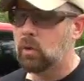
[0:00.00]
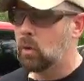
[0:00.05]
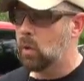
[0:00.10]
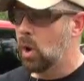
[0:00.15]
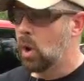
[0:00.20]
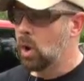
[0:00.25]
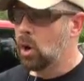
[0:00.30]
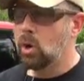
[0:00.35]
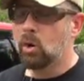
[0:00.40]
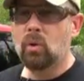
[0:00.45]
you,
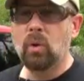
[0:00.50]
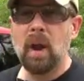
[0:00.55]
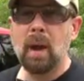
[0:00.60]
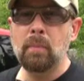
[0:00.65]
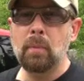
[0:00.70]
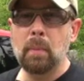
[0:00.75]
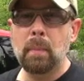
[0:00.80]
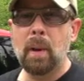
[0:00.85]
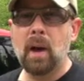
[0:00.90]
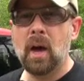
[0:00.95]

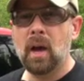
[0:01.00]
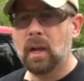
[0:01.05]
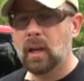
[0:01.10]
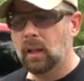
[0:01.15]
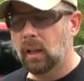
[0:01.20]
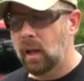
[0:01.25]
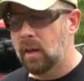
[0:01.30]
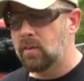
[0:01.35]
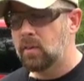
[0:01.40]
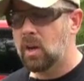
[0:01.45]
grab the
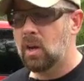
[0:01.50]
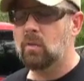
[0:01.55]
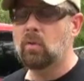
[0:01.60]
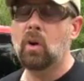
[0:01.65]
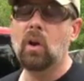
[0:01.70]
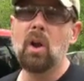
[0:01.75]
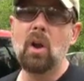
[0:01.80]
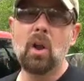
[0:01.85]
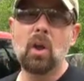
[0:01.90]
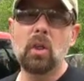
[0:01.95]
Pocket
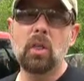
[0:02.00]
Lifesaver,